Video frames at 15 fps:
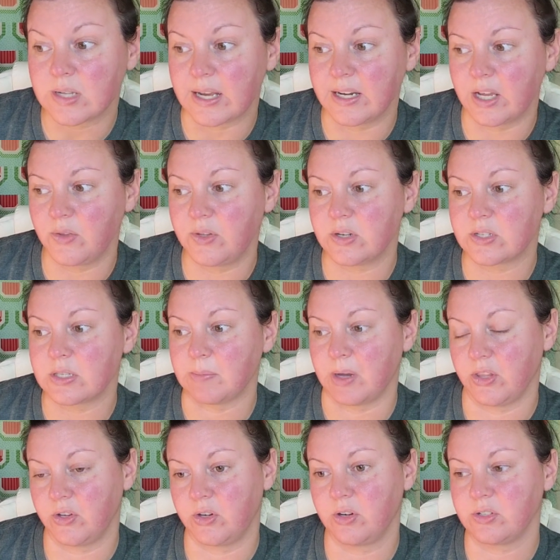I know there's some
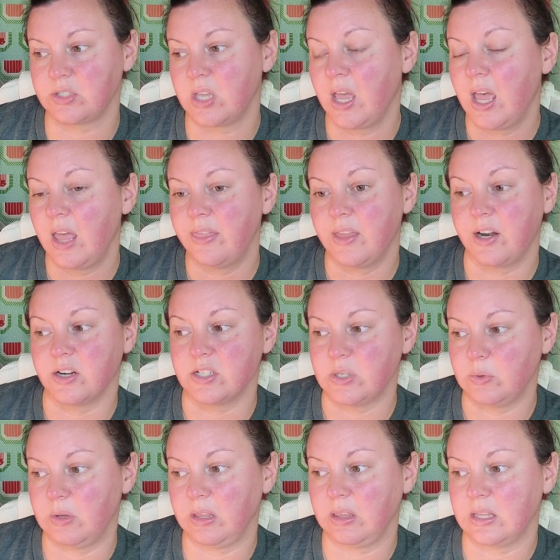others that are
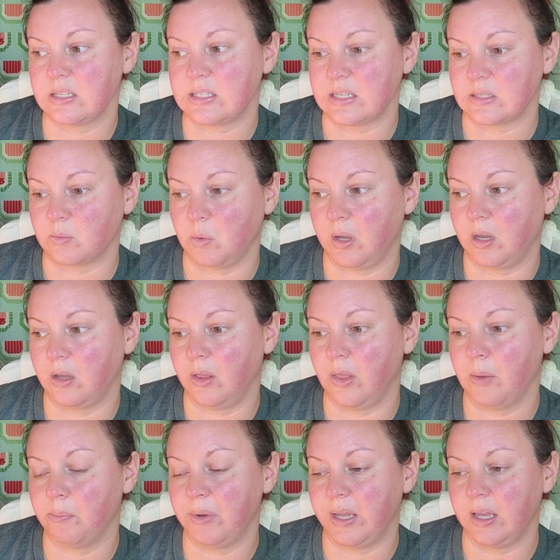doing this as well,
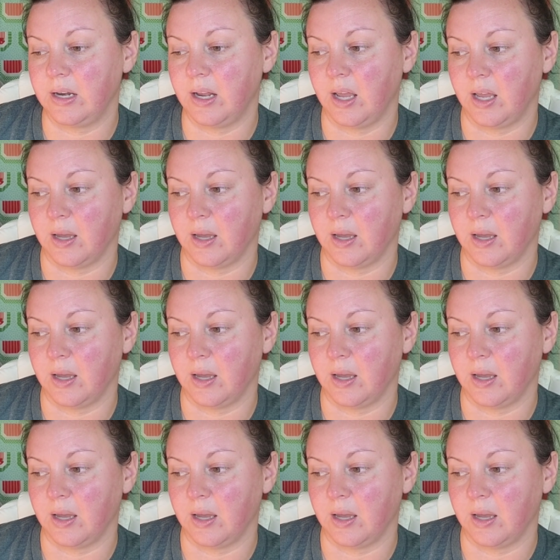but